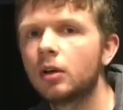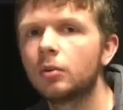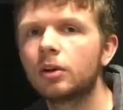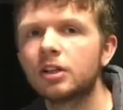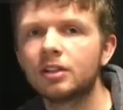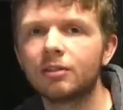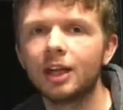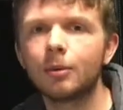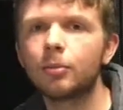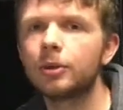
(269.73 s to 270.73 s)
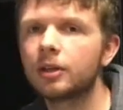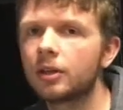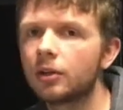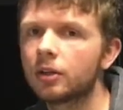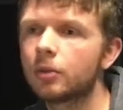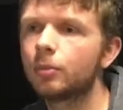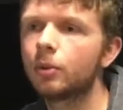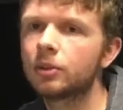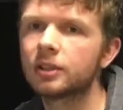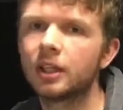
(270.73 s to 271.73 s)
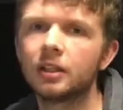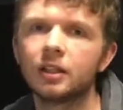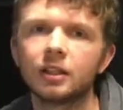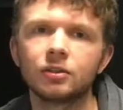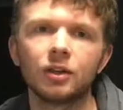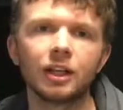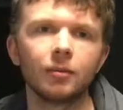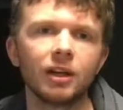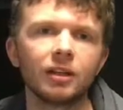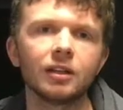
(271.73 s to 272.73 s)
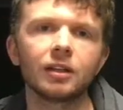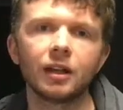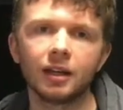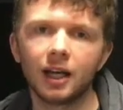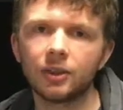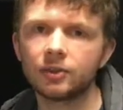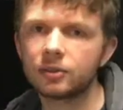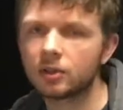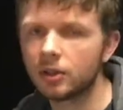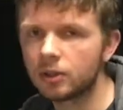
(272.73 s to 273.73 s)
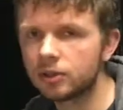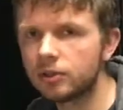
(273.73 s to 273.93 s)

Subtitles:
whereas if an MOB occurred on the port side, it is recommended that an Anderson turn is